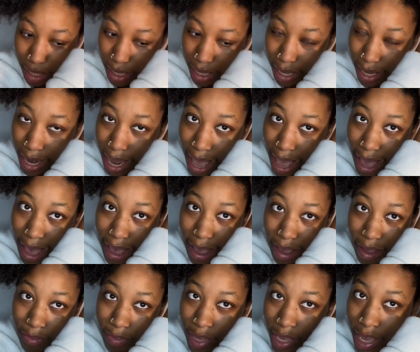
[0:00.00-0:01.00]
in
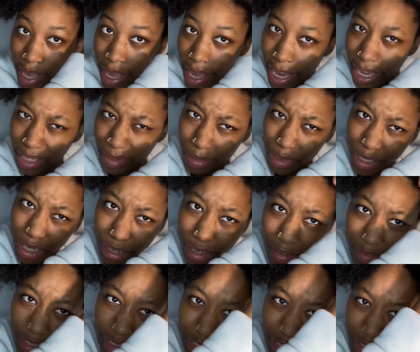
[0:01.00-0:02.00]
half. And I'm sorry
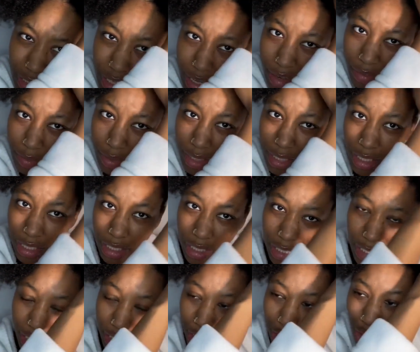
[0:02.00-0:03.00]
this isn't a really
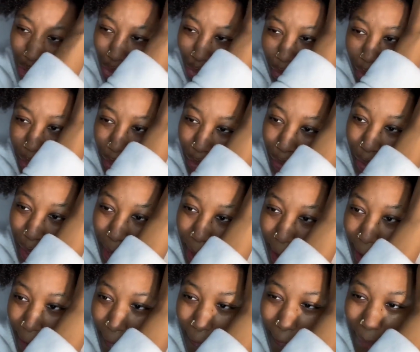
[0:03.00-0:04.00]
good tutorial,
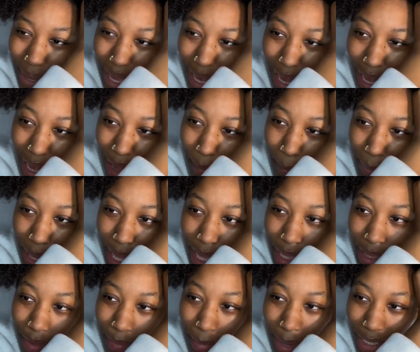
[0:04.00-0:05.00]
but
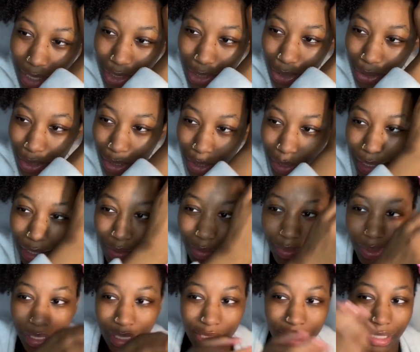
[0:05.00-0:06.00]
my tutorial is
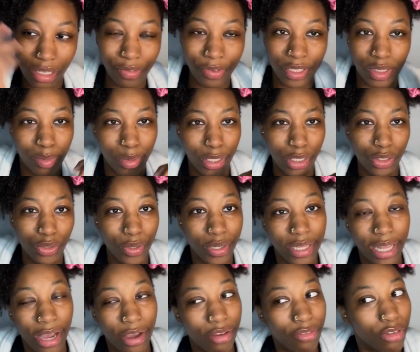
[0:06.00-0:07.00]
really self-explanatory.
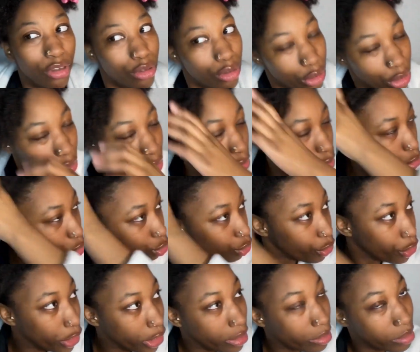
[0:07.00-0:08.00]
Now, if you use
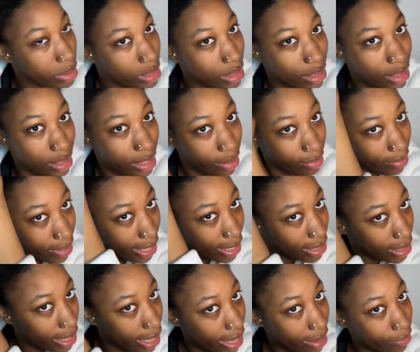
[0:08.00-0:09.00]
creams and stuff
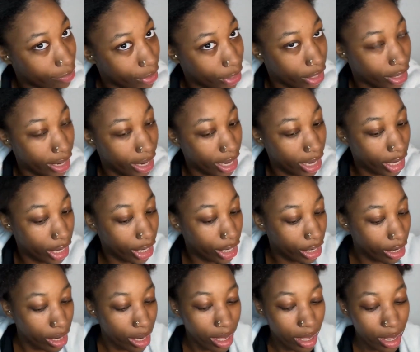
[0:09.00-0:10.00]
like that for your hair,